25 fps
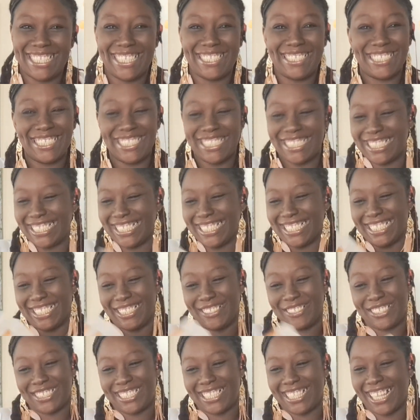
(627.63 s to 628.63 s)
it just
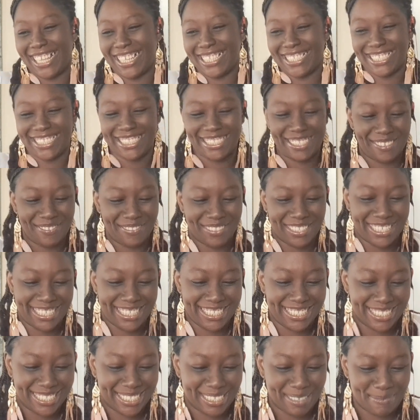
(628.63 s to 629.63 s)
there's a lot of stuff that
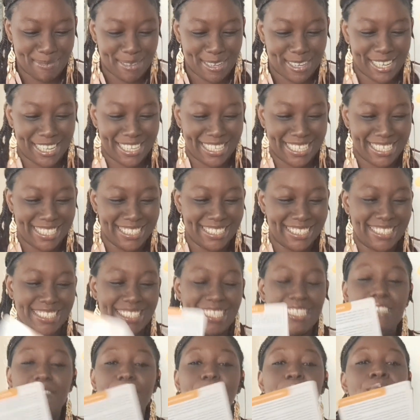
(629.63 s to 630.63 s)
needs to be let, I guess.
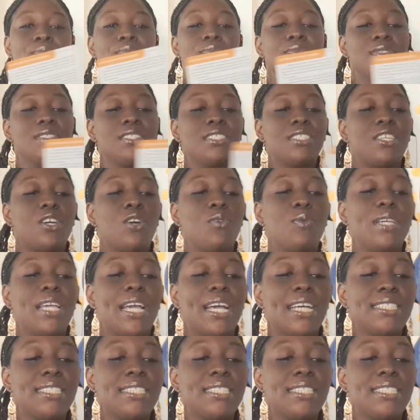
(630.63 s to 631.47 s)
So we